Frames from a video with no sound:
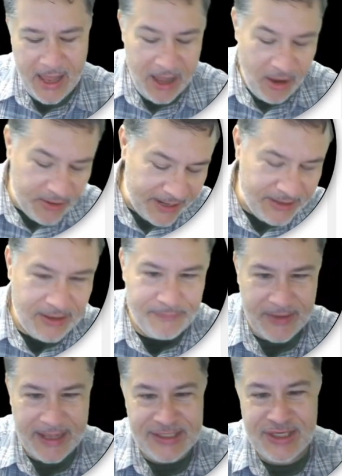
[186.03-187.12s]
Okay,
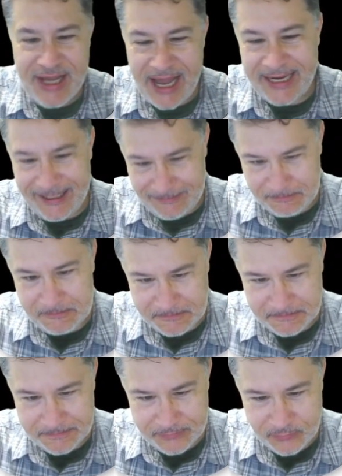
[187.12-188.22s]
got it.
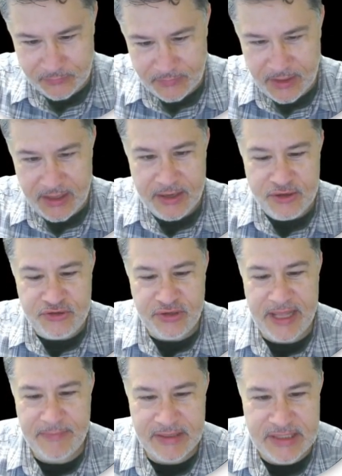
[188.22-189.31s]
So
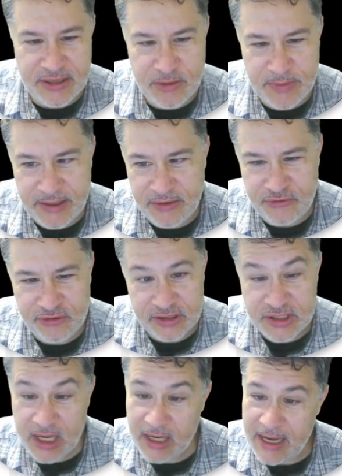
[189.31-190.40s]
that means that nobody knows you're a
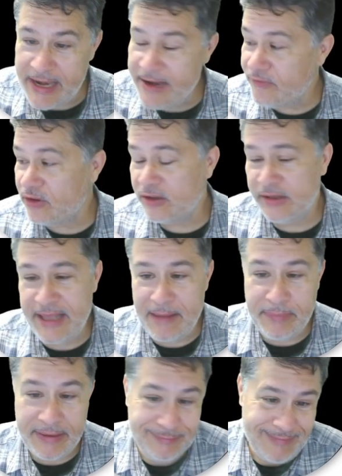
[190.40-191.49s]
dog. I never heard of that,
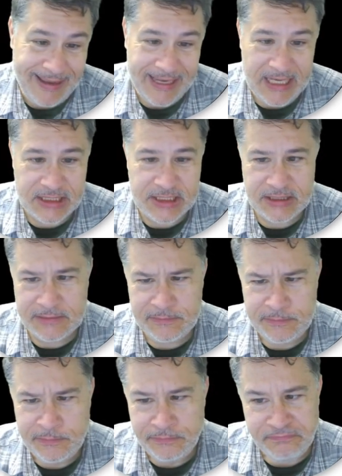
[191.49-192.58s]
but I guess
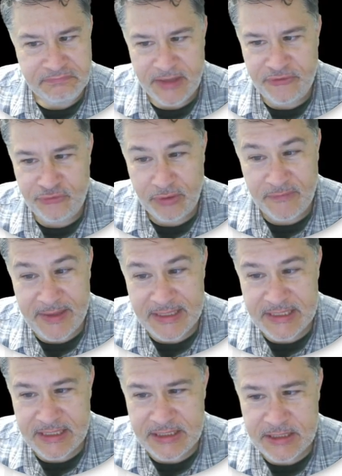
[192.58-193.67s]
it sort of makes
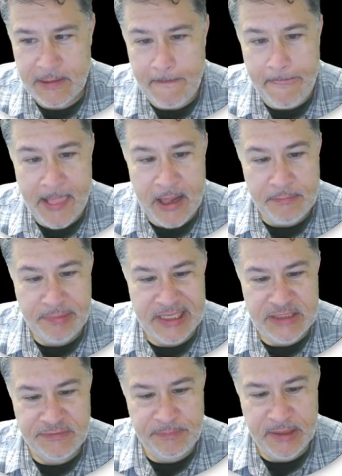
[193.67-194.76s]
sense.
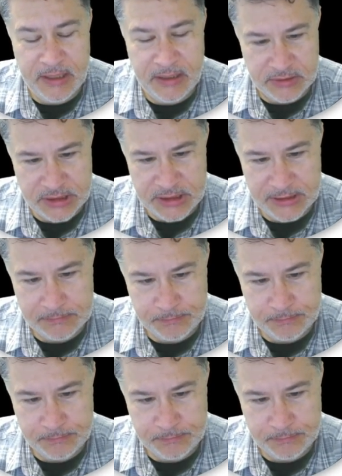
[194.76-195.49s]
Place for pillows.